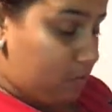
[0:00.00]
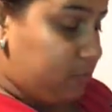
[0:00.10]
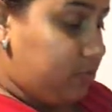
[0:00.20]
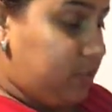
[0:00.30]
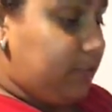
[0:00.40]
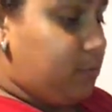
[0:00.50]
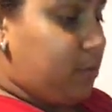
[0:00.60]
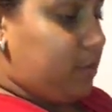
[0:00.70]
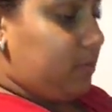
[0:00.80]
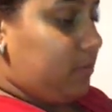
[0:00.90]
So this
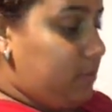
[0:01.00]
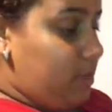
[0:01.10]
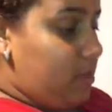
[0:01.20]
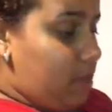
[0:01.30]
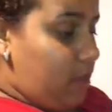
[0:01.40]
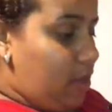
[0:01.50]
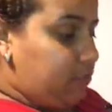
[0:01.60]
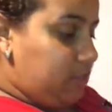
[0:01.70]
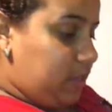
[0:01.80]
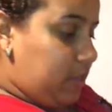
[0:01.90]
one
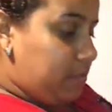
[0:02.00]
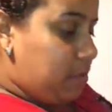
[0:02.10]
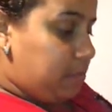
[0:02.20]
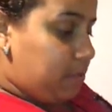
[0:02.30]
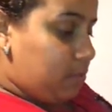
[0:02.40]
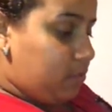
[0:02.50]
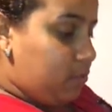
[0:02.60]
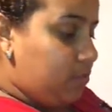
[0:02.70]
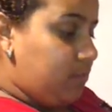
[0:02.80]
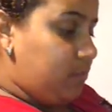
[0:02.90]
helps you to keep a good
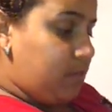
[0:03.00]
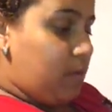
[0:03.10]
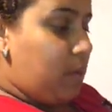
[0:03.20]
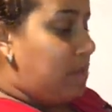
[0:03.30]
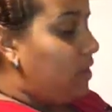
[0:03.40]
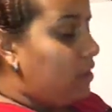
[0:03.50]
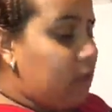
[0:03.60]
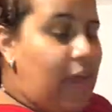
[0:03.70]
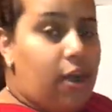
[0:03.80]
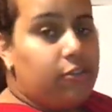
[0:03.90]
pull, bigger
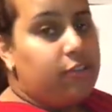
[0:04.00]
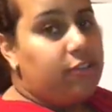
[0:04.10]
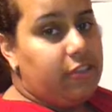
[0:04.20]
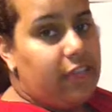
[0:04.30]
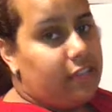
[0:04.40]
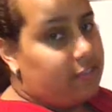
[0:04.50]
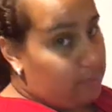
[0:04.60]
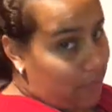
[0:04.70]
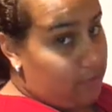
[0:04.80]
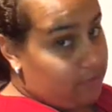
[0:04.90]
clouds because you get
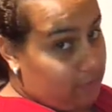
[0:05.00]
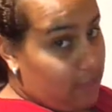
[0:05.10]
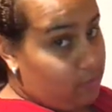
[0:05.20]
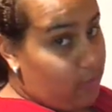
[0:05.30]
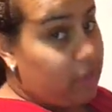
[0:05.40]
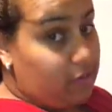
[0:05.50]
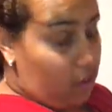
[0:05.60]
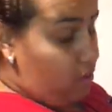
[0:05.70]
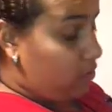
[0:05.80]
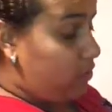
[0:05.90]
tobacco stays wetter
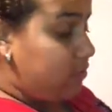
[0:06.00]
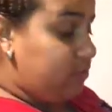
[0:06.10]
longer.